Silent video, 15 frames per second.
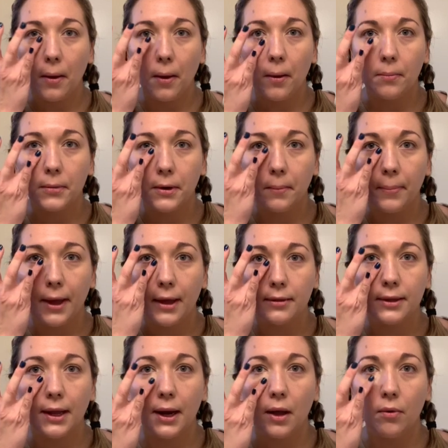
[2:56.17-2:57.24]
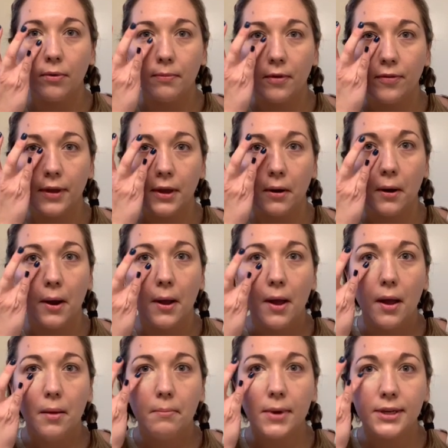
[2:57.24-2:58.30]
I'm going to pat that out with my finger.
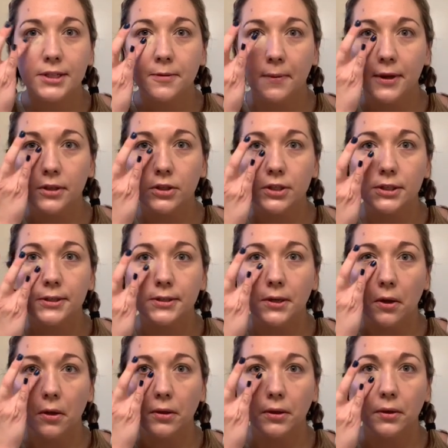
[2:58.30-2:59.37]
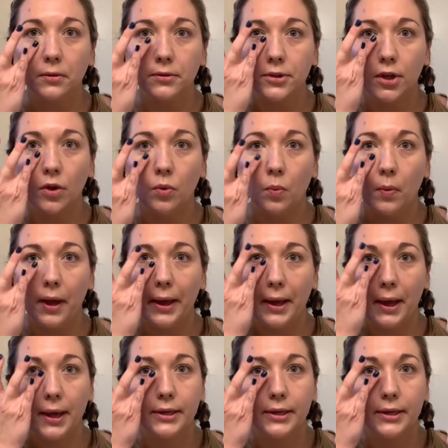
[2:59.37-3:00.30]
My sponge is still a little too wet.